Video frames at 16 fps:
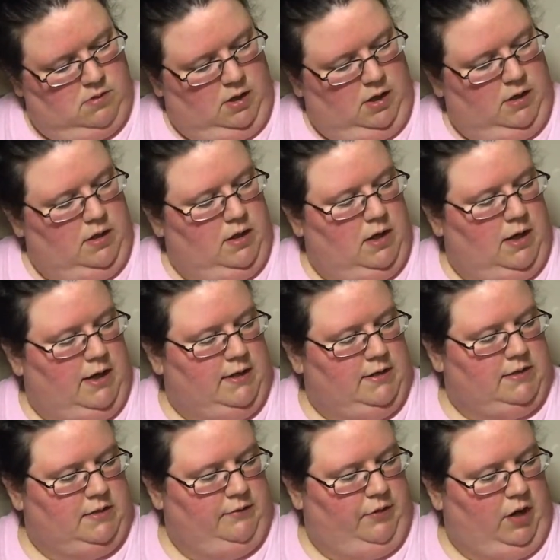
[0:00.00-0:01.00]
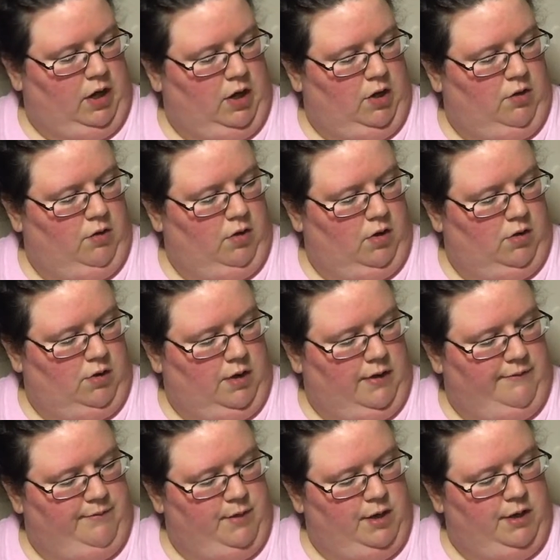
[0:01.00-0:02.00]
asked of how long
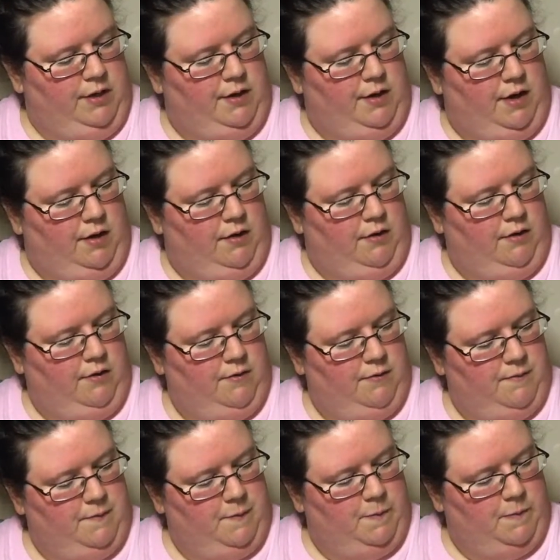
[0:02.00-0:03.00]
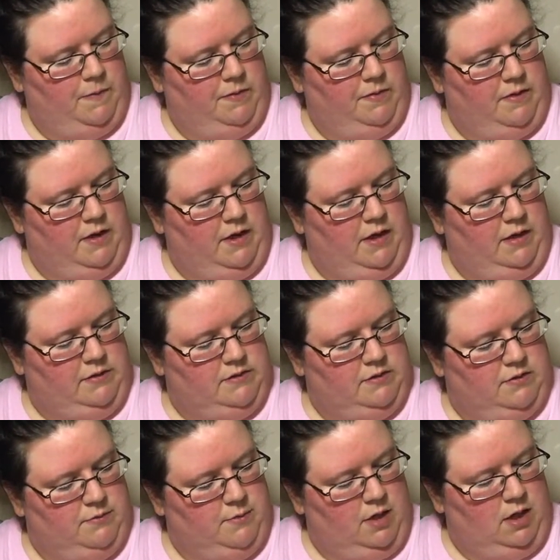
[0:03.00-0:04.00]
I've been in here. They
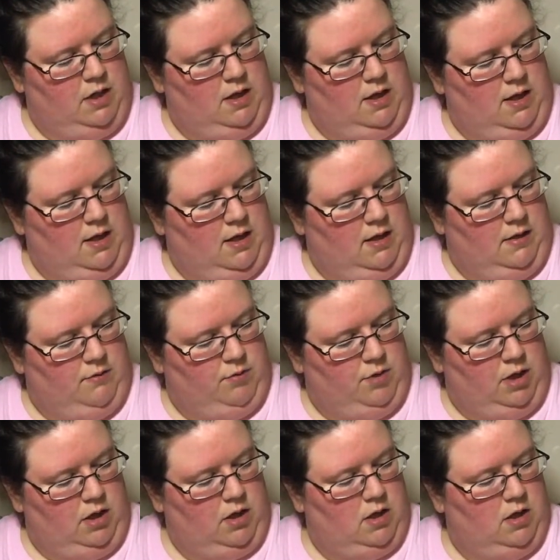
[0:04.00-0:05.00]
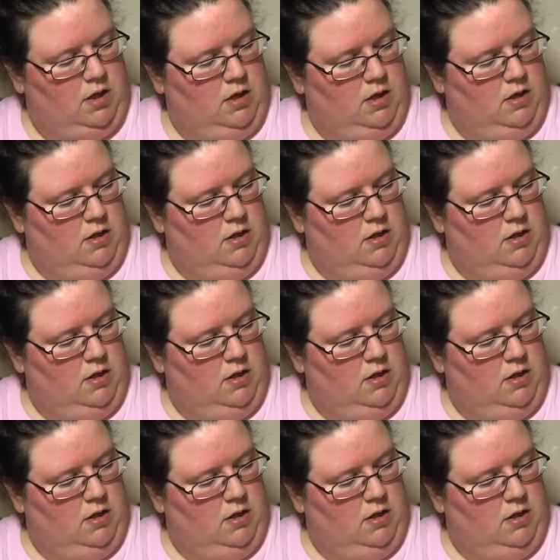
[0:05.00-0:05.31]
told me a week.